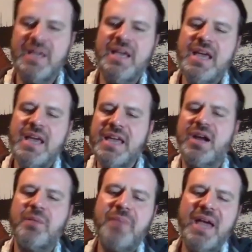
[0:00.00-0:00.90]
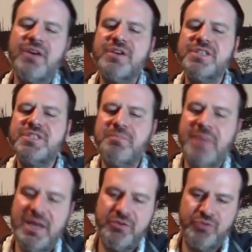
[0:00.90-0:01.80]
In our parents'
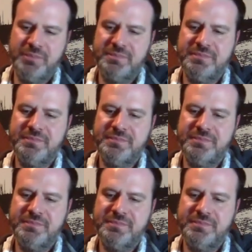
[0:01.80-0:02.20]
bedroom,